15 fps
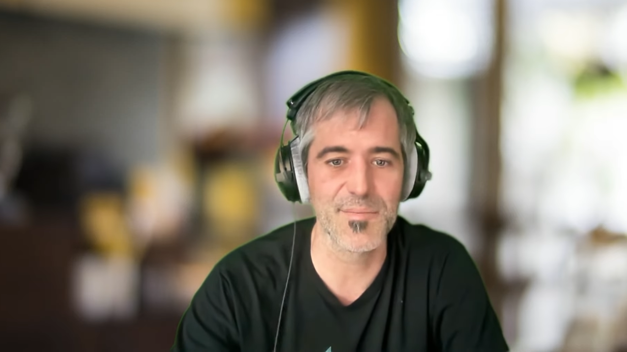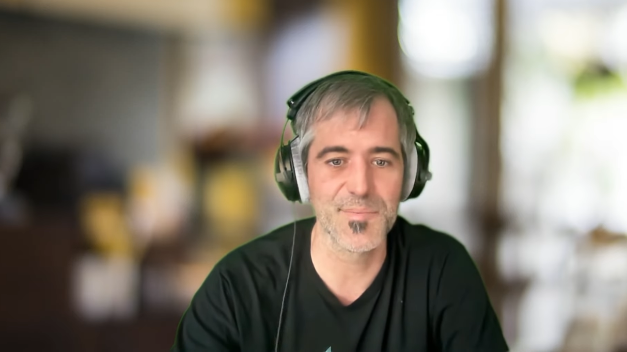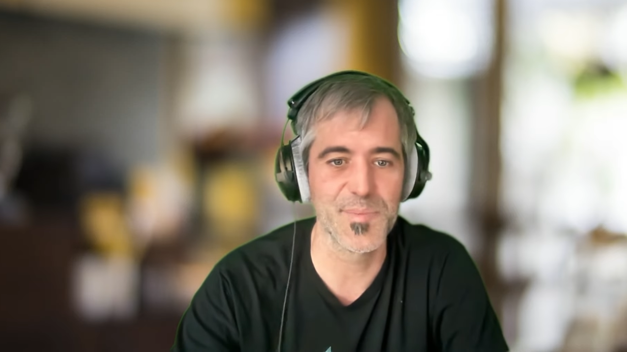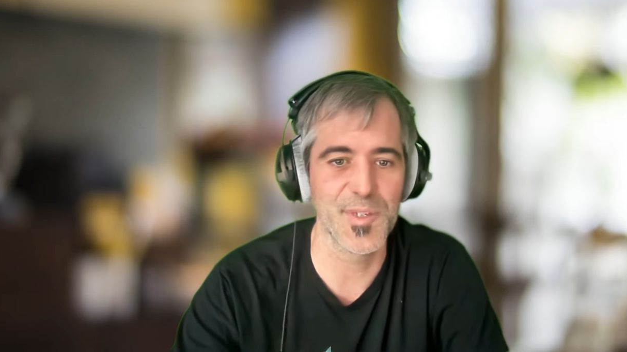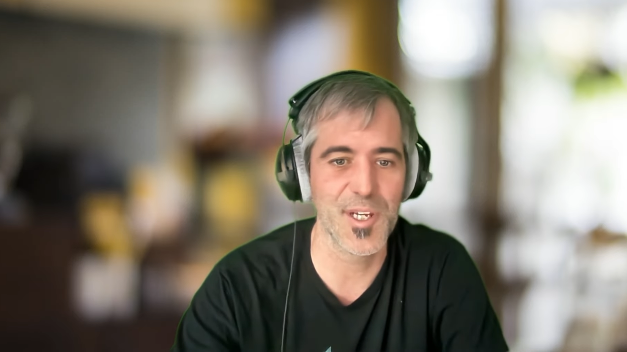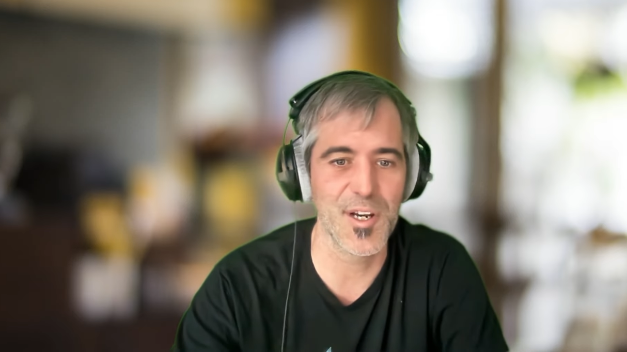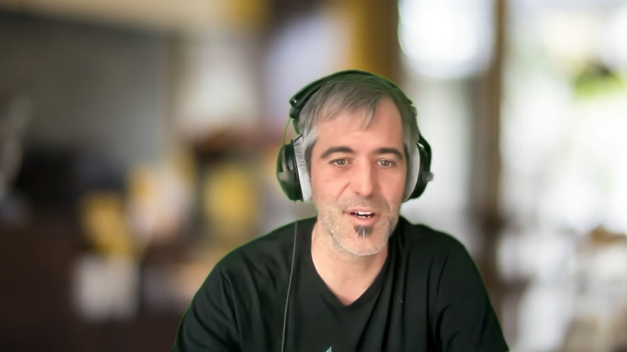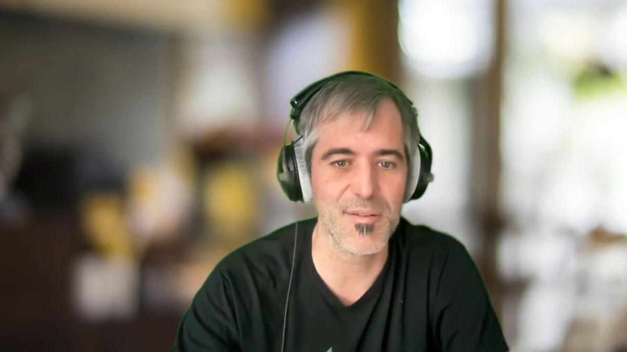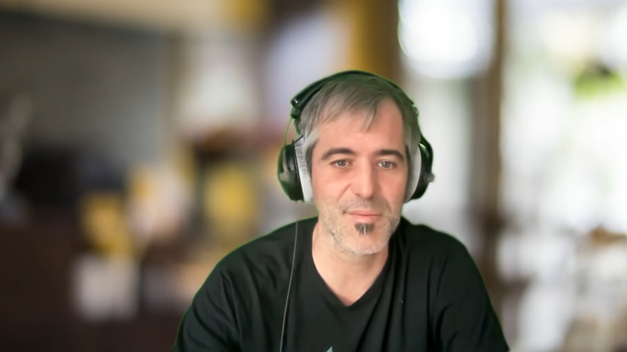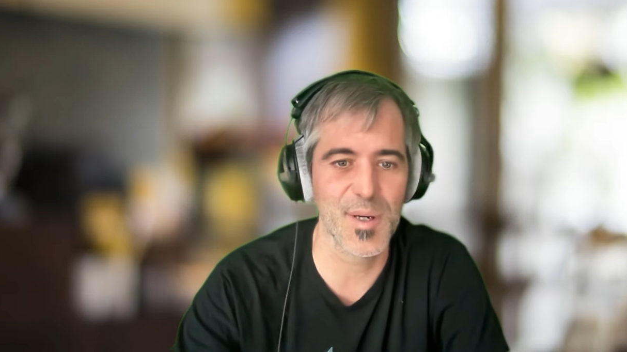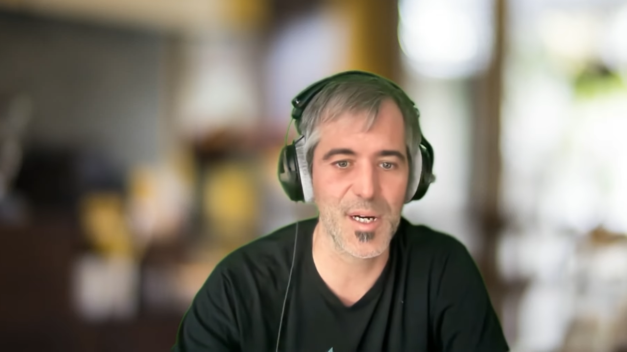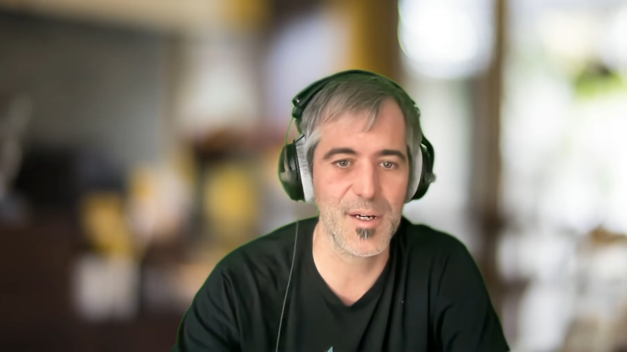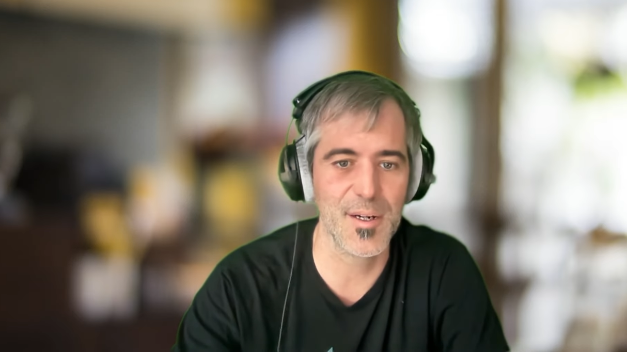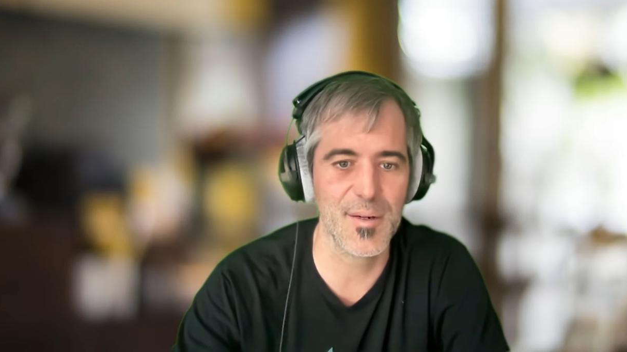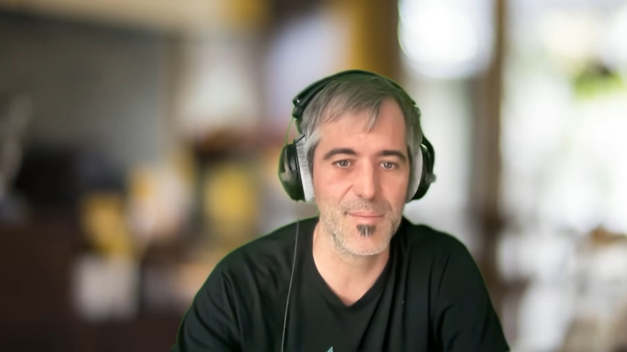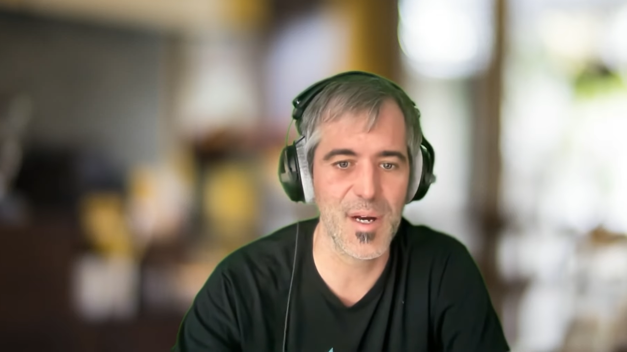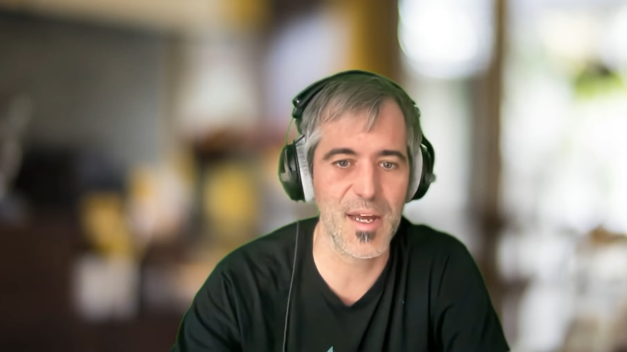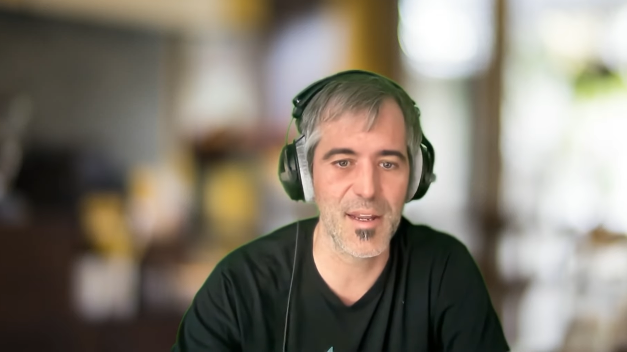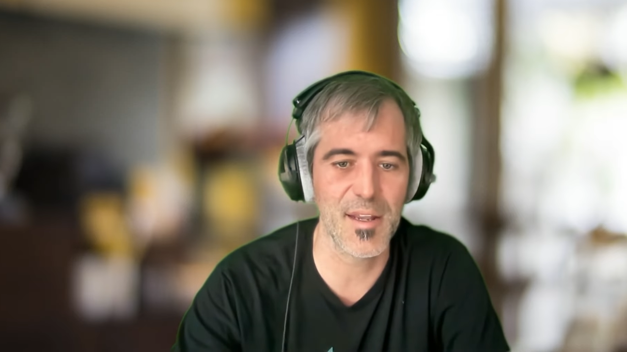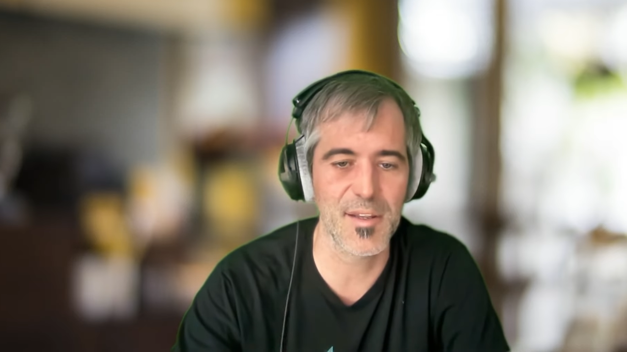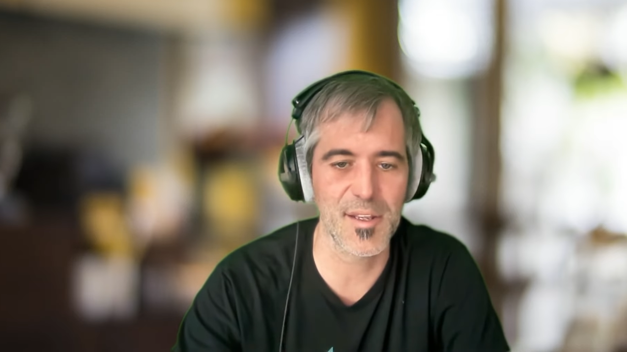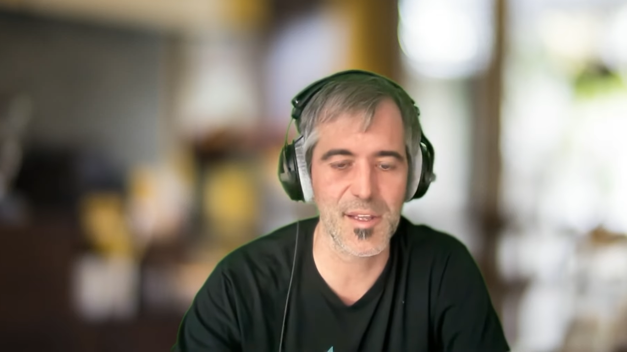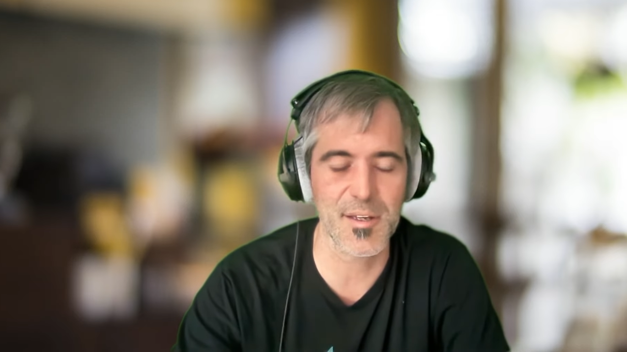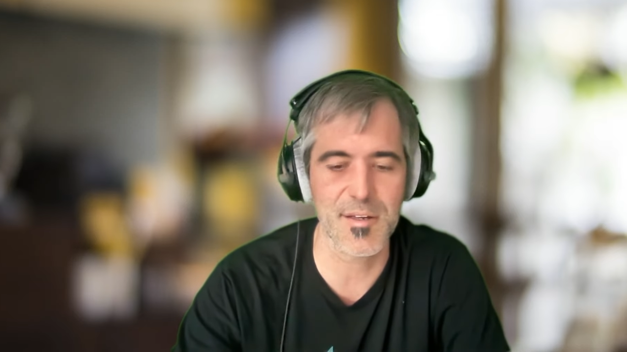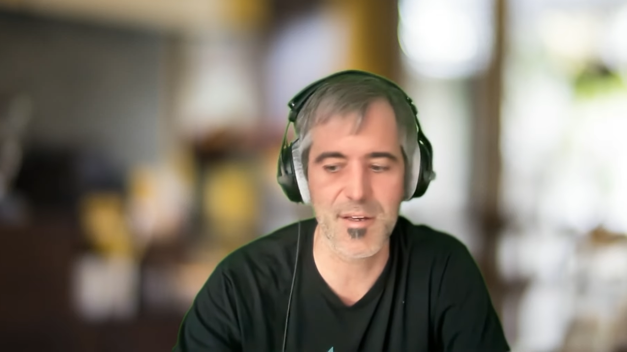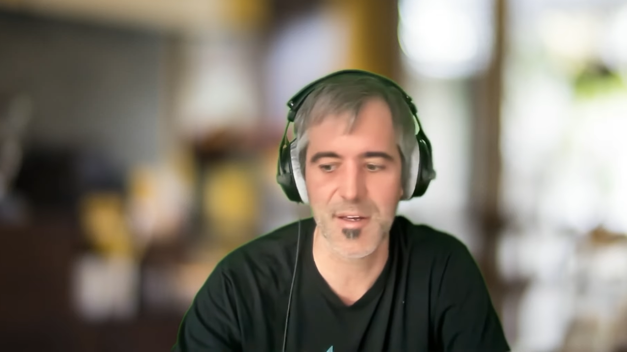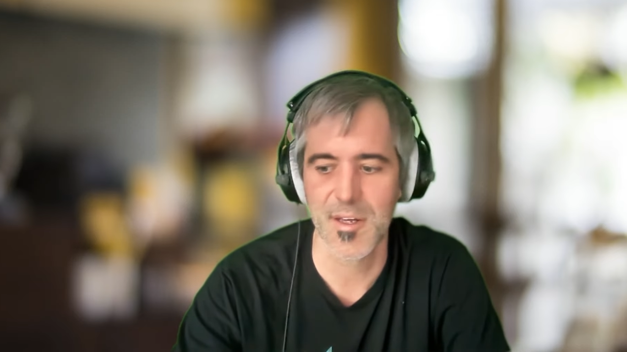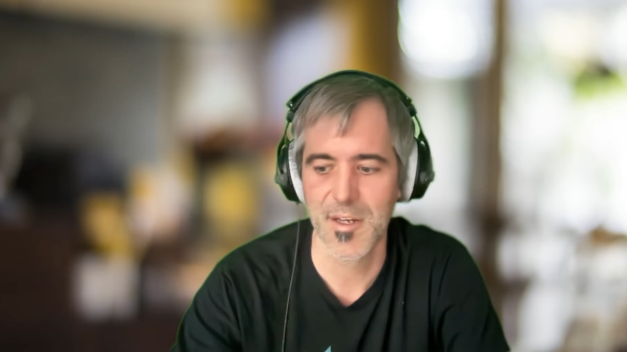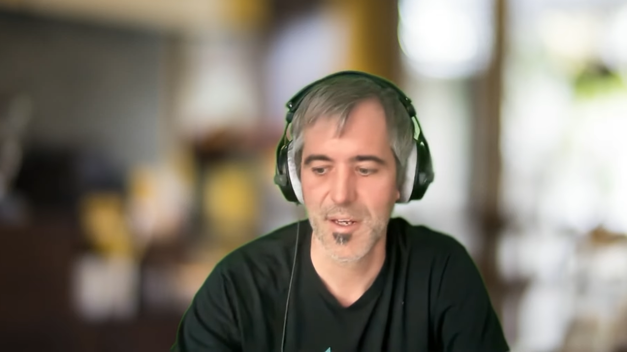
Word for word: You know, um, I think like